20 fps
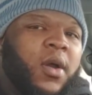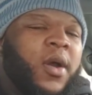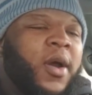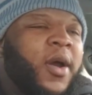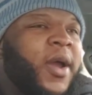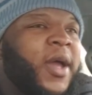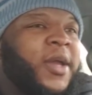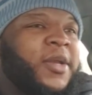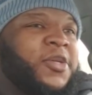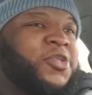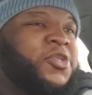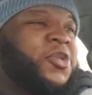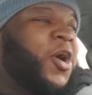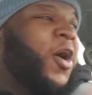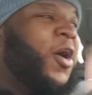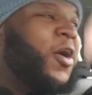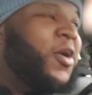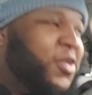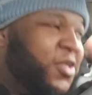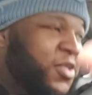All right, I had to
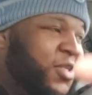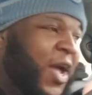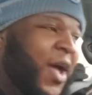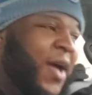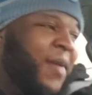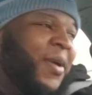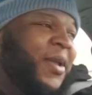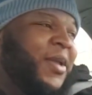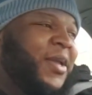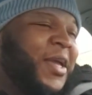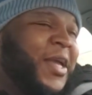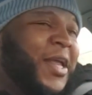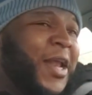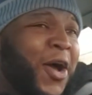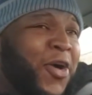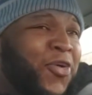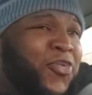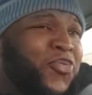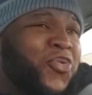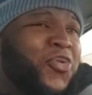start and stop. Had to get
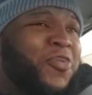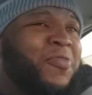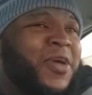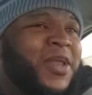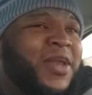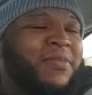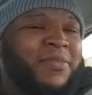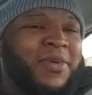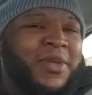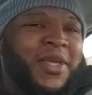out for a minute.